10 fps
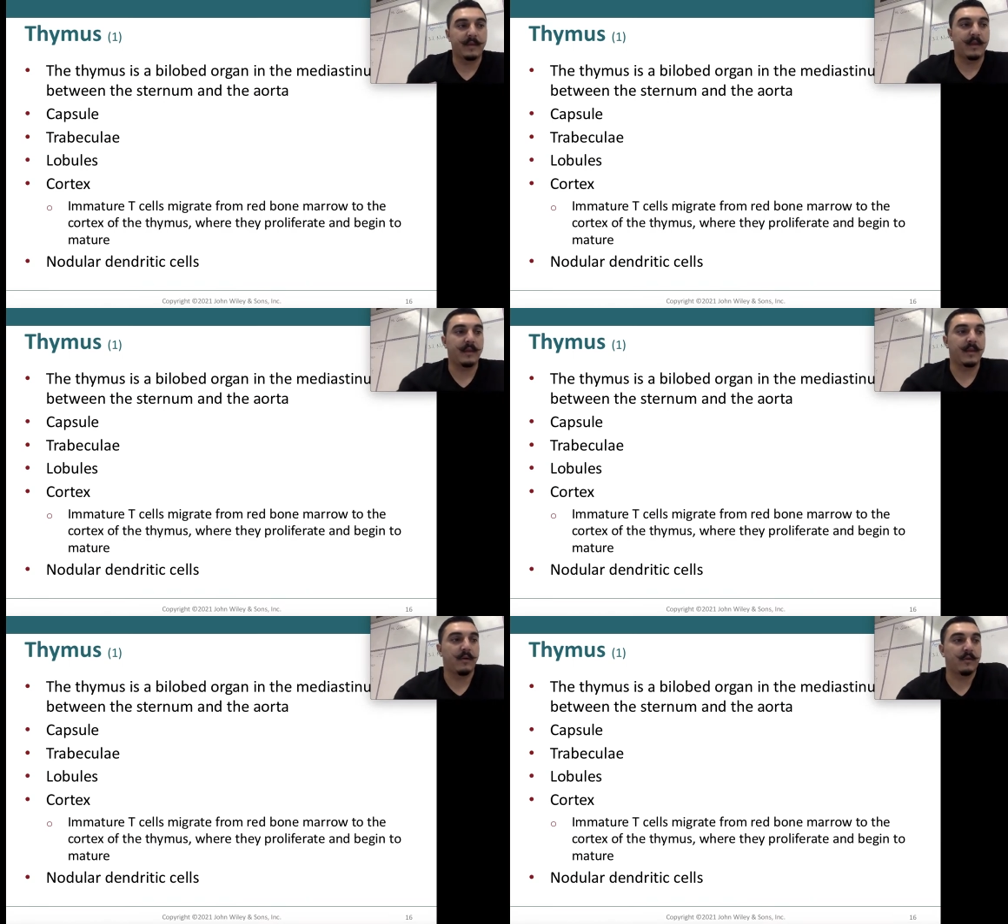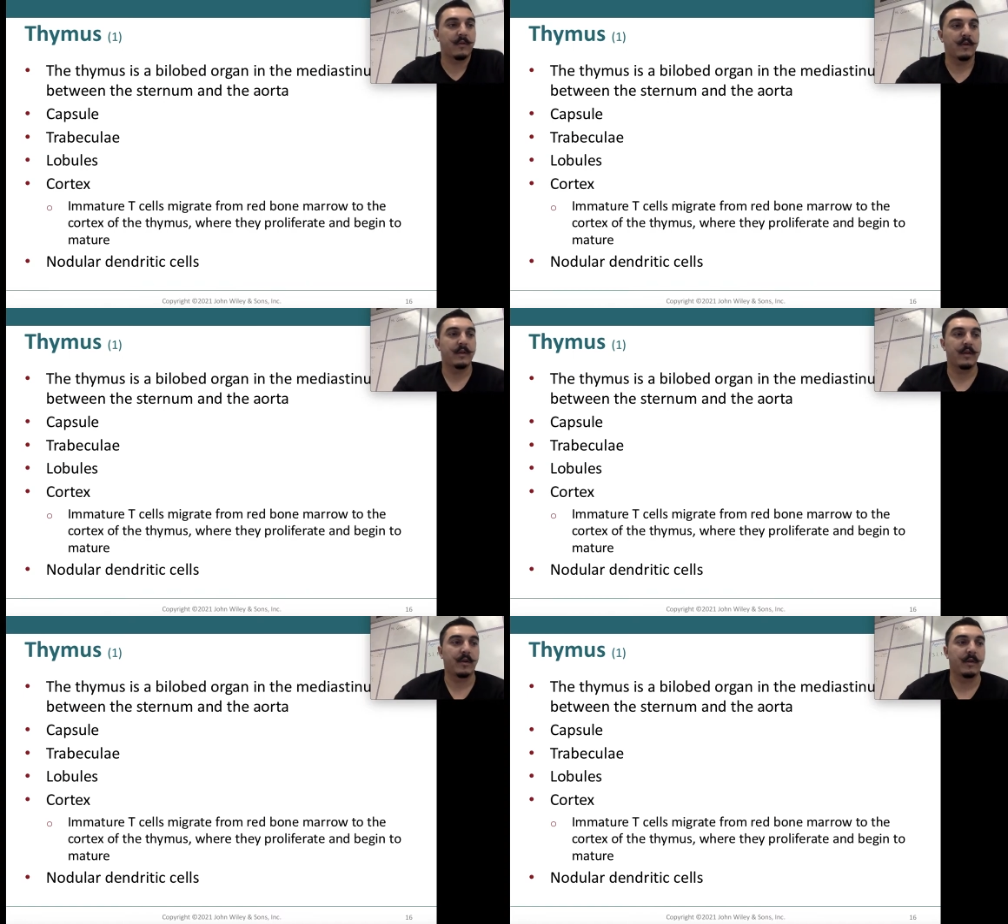T cells
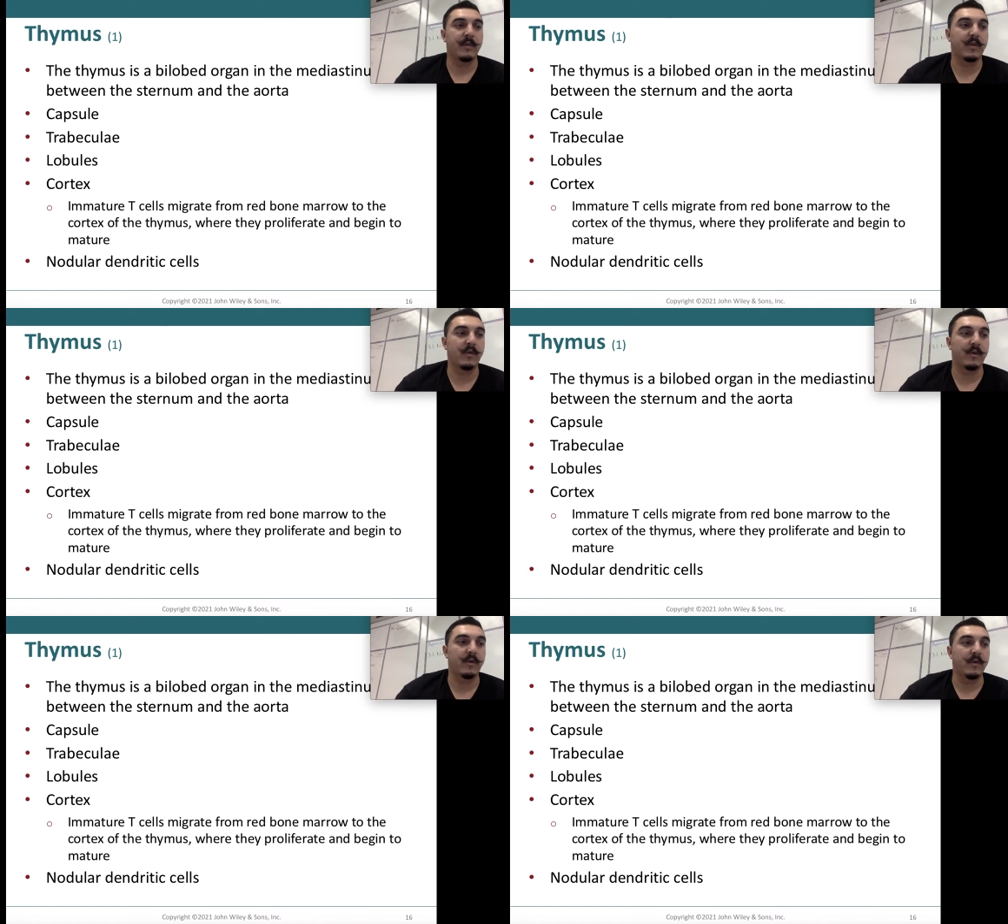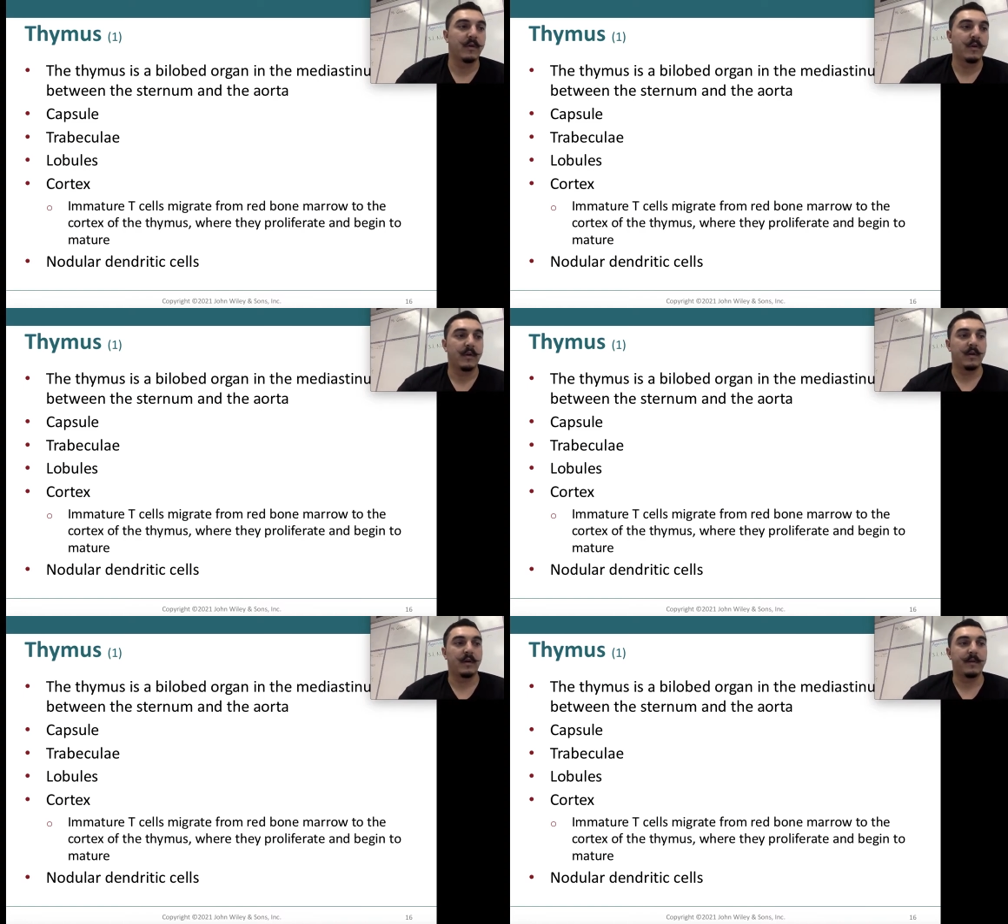that are immature
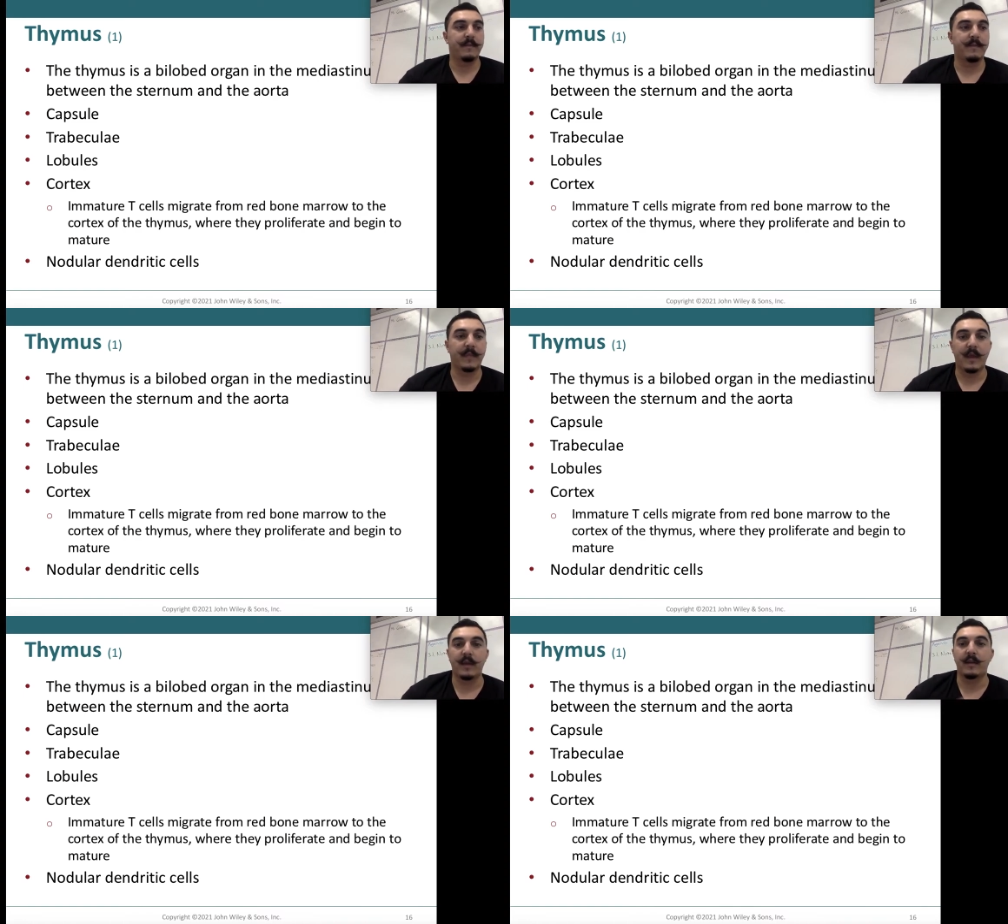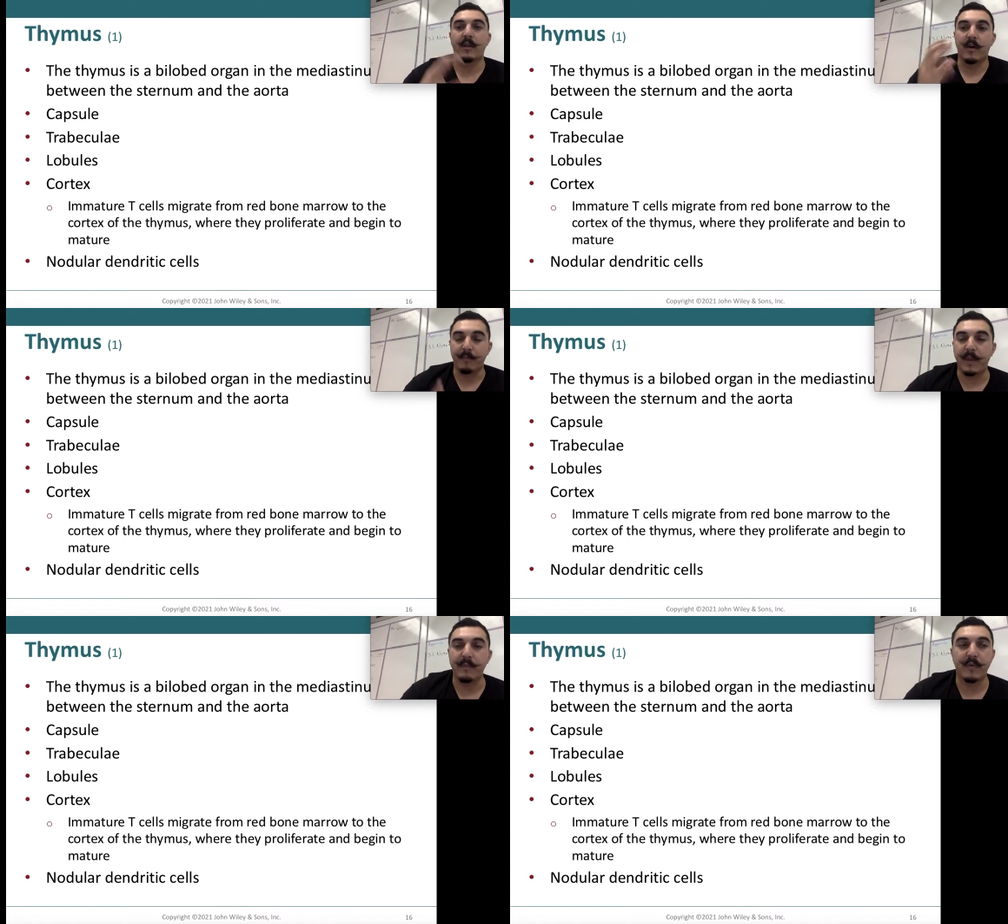and that are
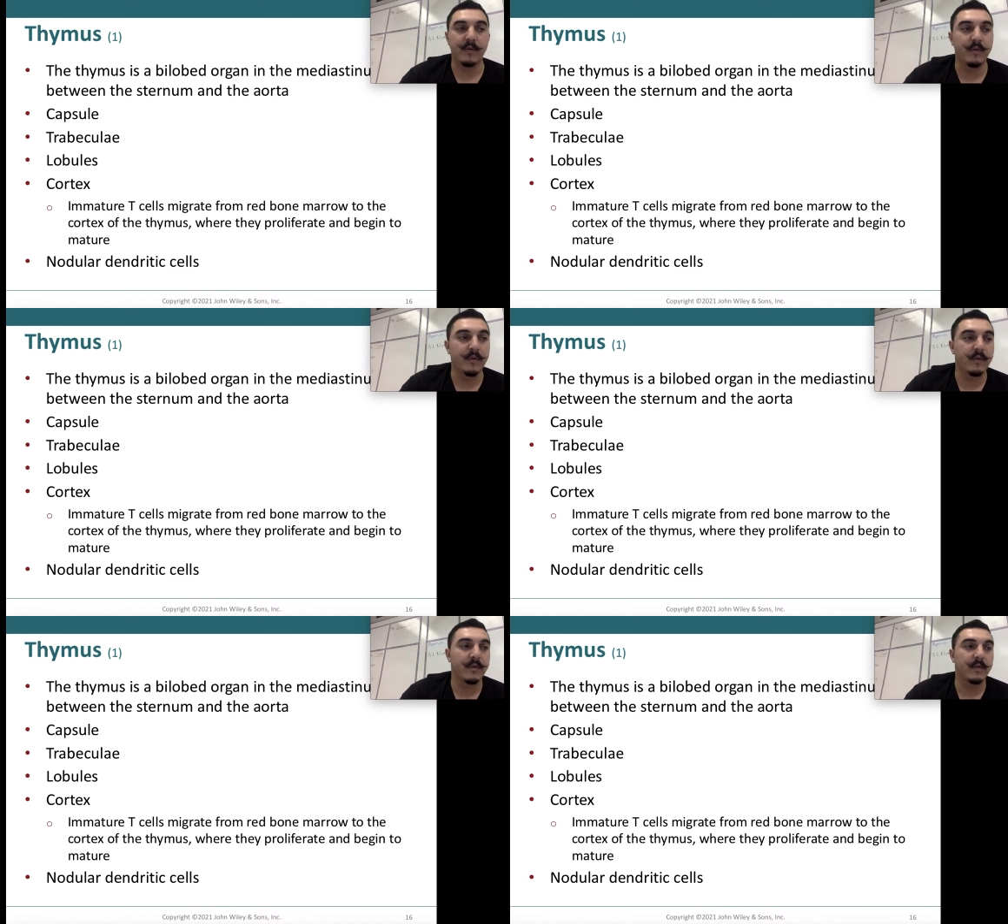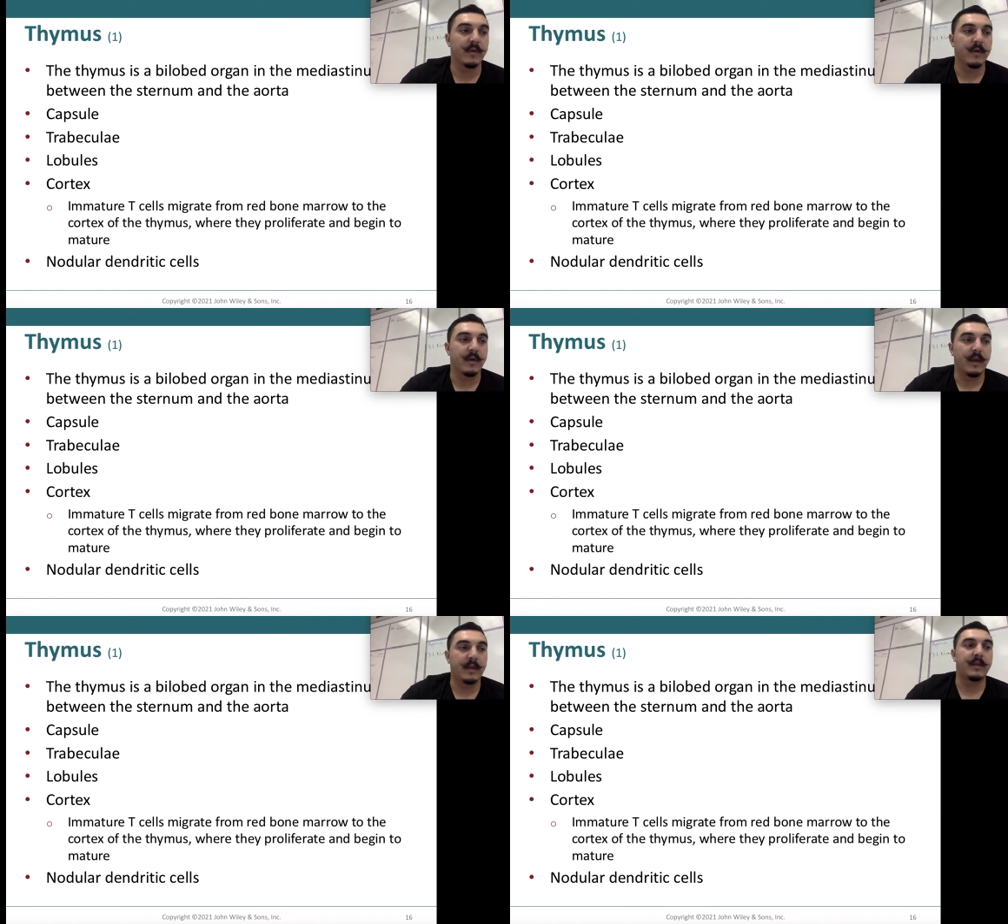being produced.
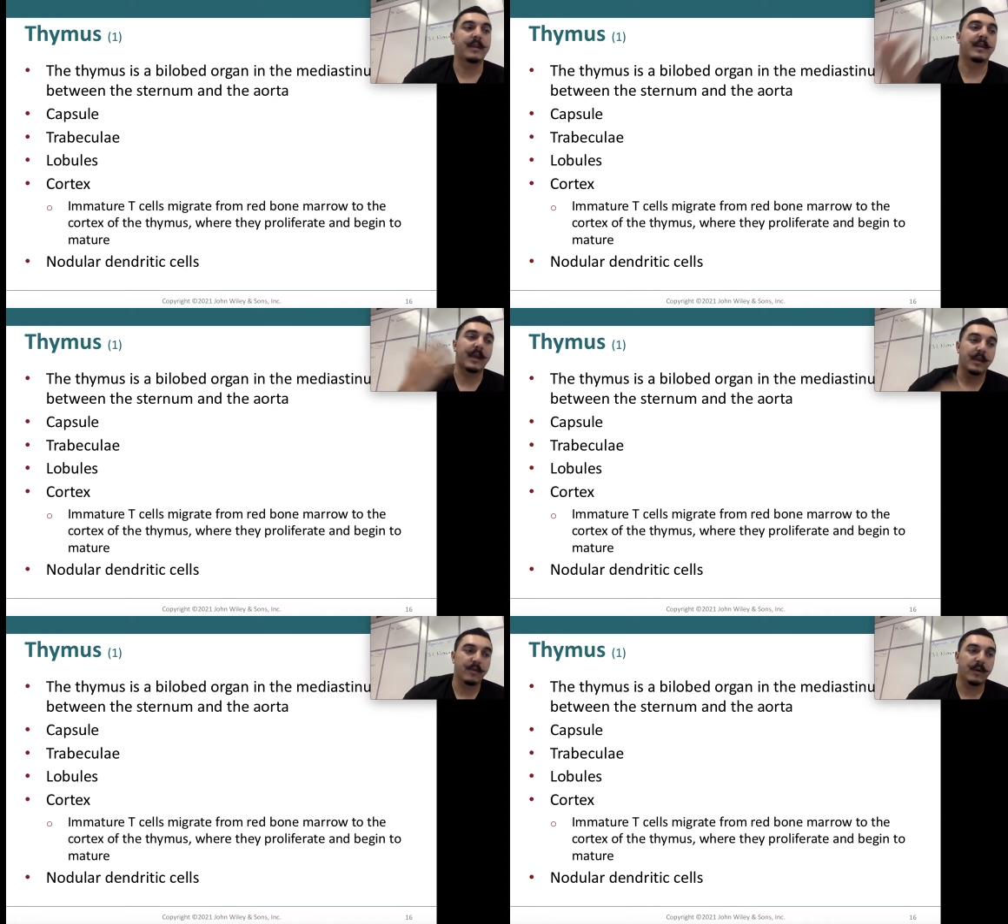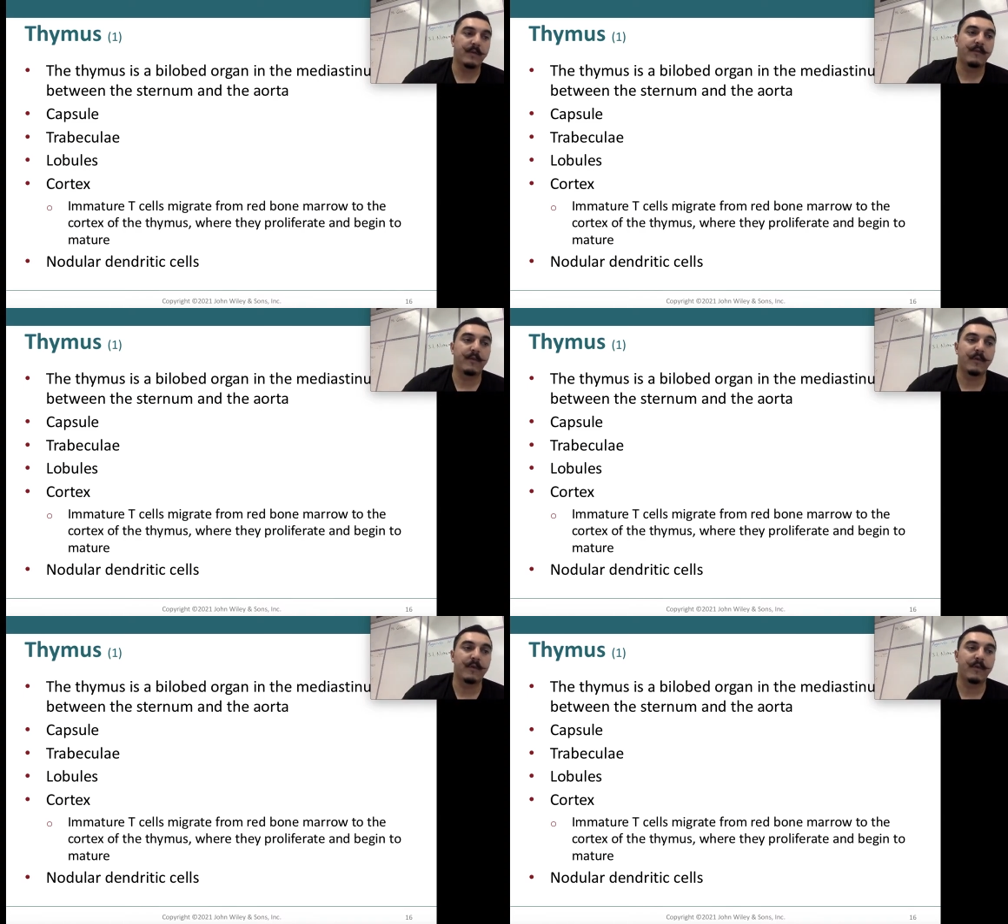And then the secondary lymphoid